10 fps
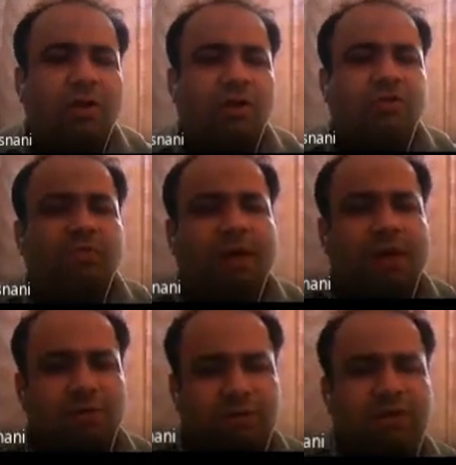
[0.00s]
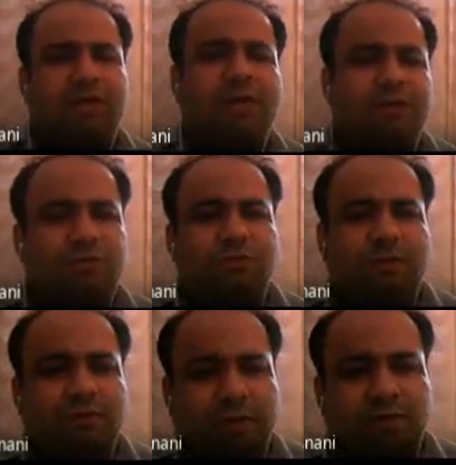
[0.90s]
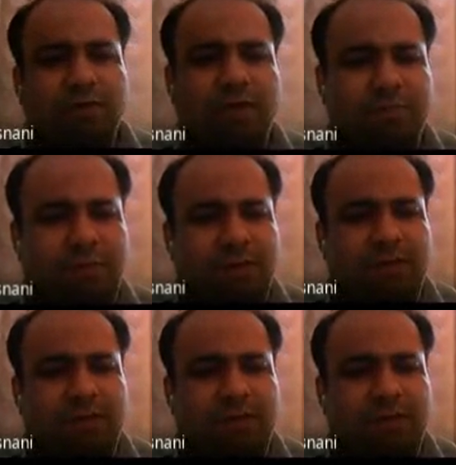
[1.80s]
Also, micro shrinkage could be found deeper